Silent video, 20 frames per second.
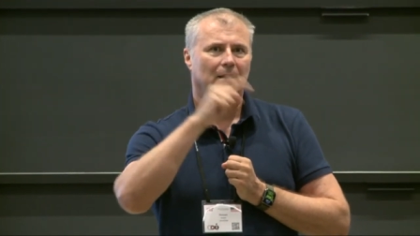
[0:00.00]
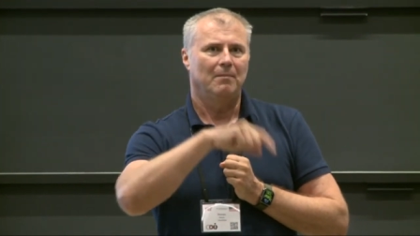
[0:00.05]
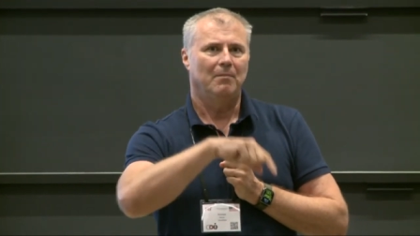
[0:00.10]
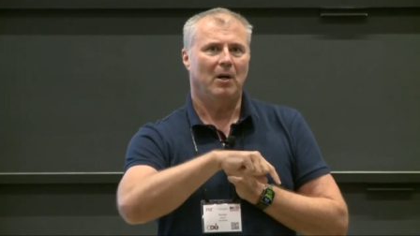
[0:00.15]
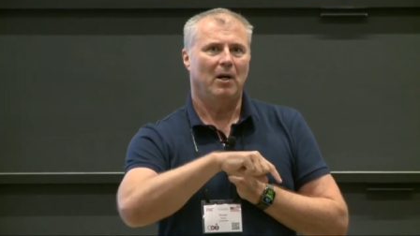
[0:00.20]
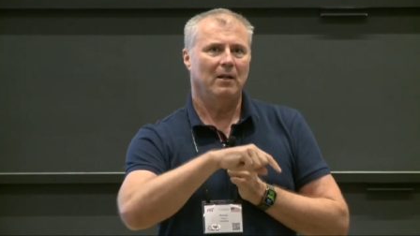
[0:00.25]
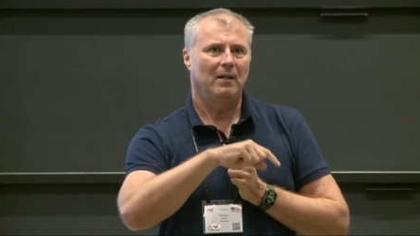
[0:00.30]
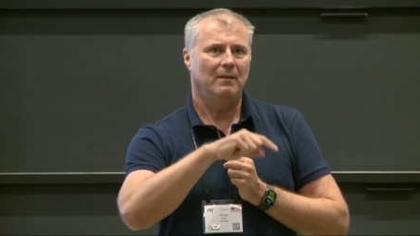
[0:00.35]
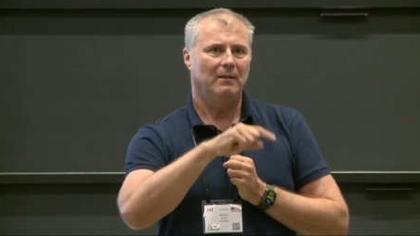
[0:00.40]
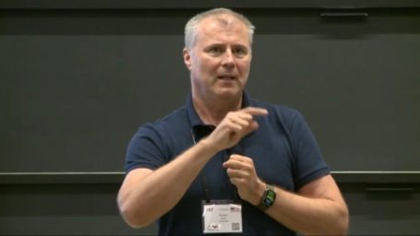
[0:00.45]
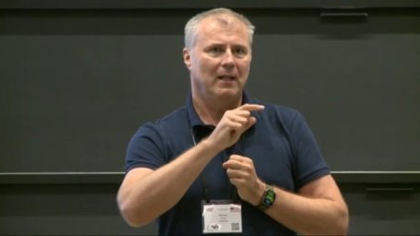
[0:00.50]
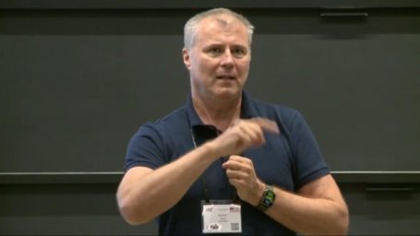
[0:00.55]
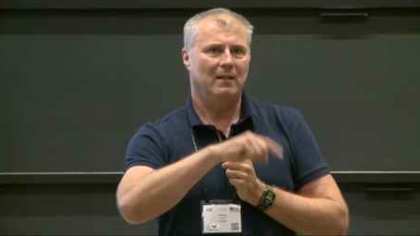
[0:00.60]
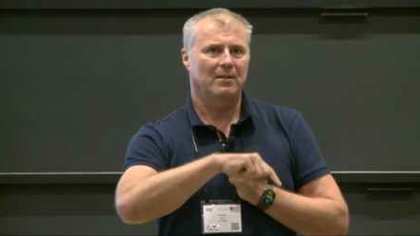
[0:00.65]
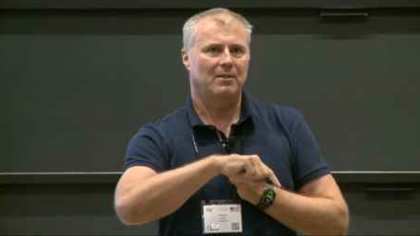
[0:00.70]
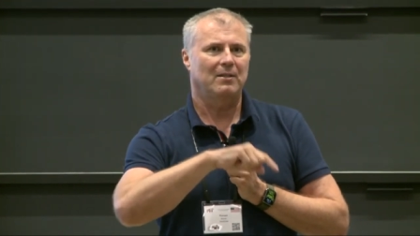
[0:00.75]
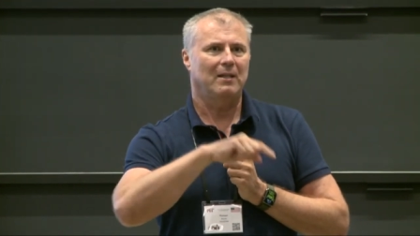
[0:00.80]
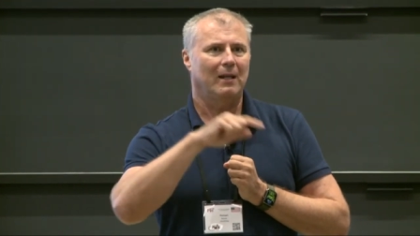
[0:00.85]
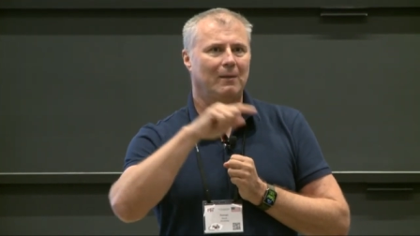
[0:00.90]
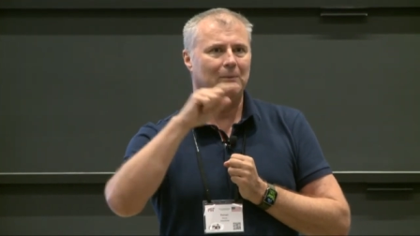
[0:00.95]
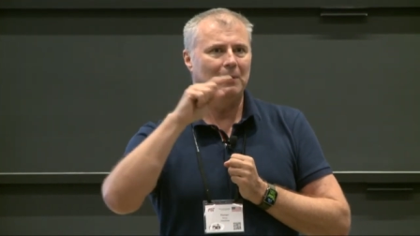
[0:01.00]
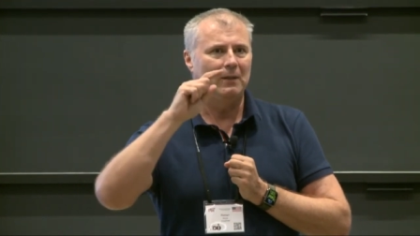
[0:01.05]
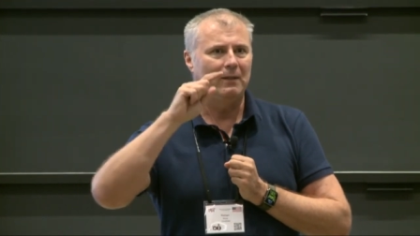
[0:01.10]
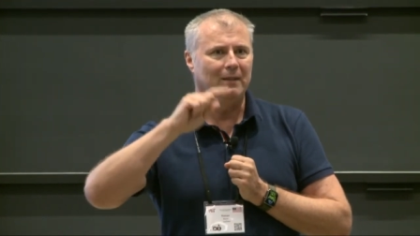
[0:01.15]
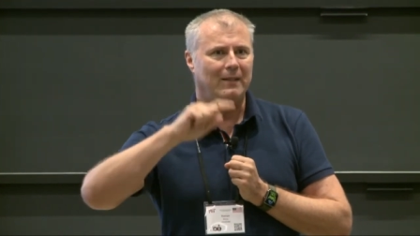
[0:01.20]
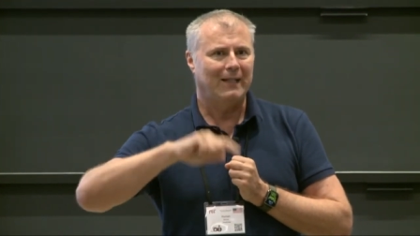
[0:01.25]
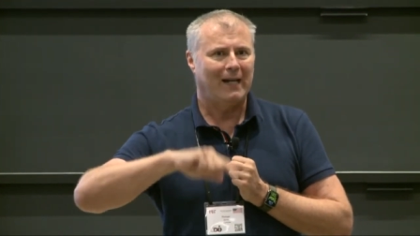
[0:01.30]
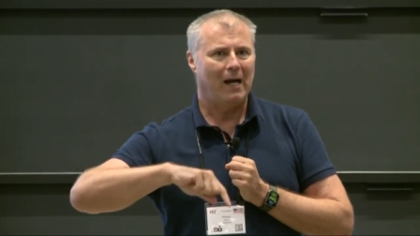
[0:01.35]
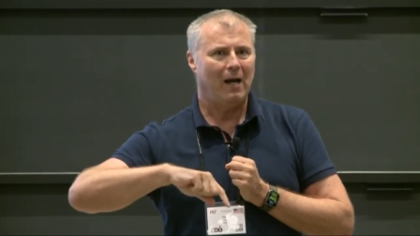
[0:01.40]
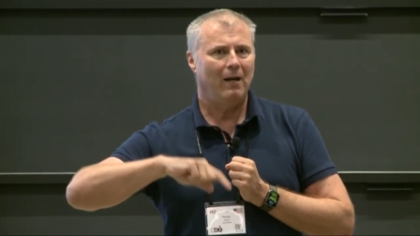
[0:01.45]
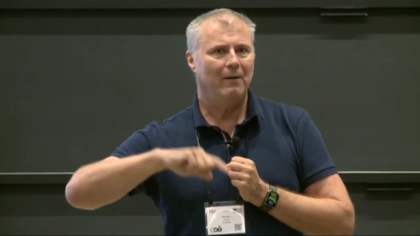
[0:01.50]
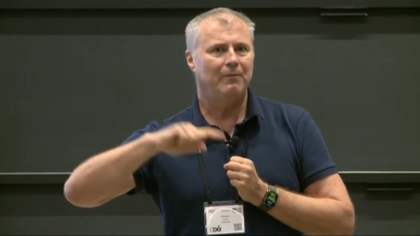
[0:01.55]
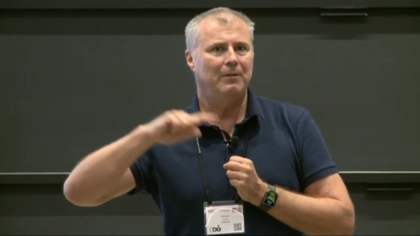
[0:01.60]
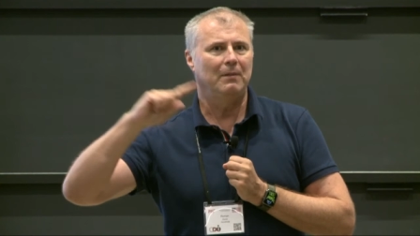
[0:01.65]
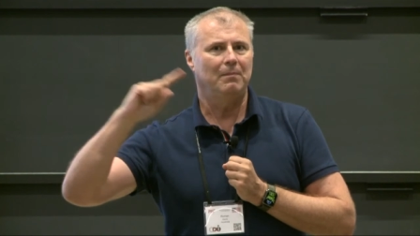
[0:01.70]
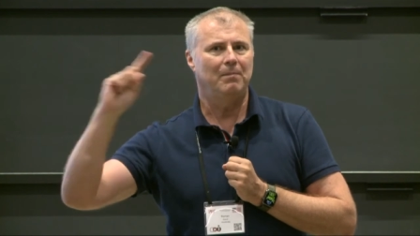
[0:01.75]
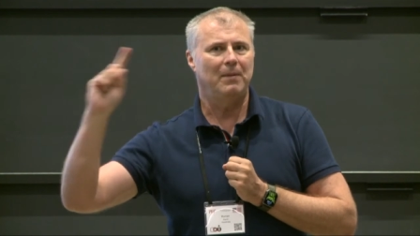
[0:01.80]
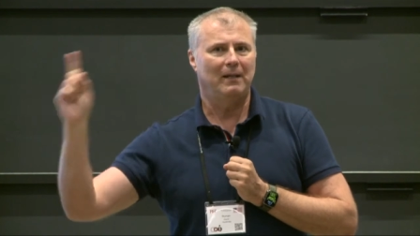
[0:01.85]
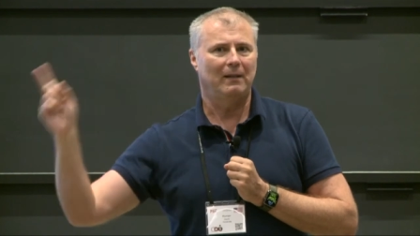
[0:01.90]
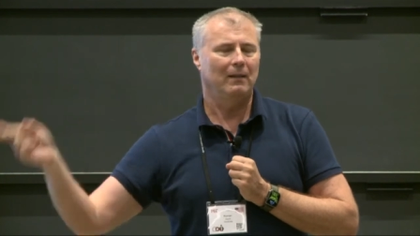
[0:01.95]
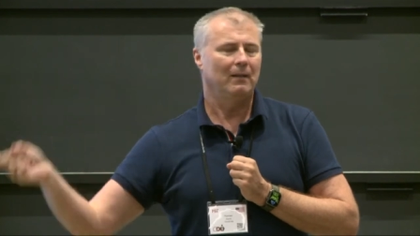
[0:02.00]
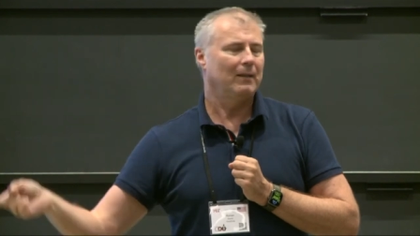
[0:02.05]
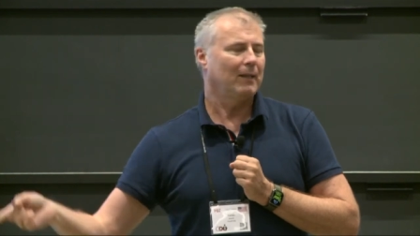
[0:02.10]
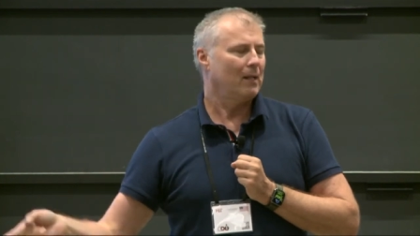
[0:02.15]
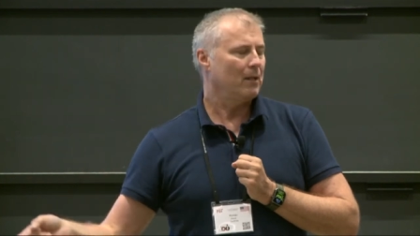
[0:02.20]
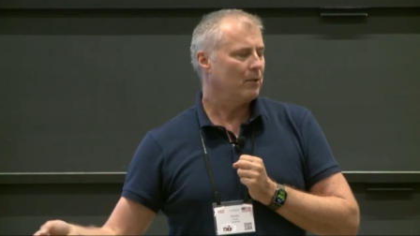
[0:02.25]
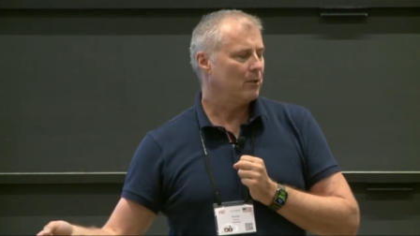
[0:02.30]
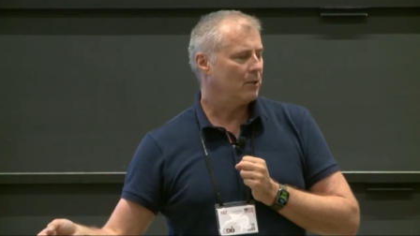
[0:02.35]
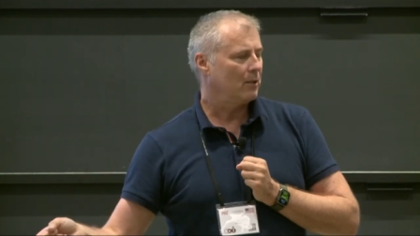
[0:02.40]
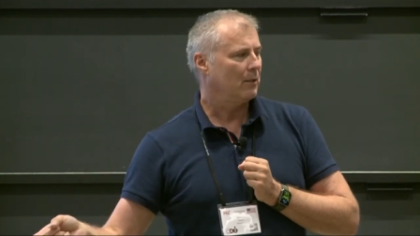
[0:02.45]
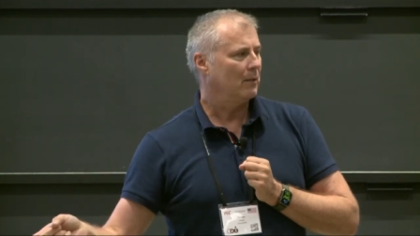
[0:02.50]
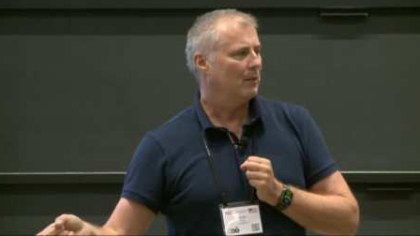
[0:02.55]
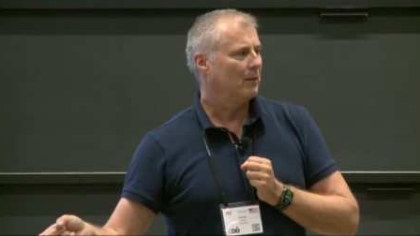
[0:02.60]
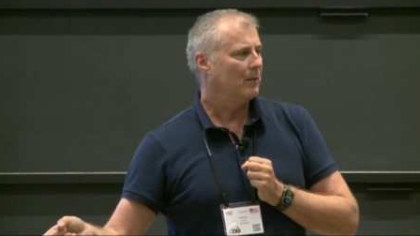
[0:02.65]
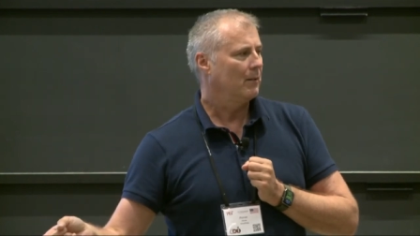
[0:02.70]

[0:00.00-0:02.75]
modern data stack will drive the penetration.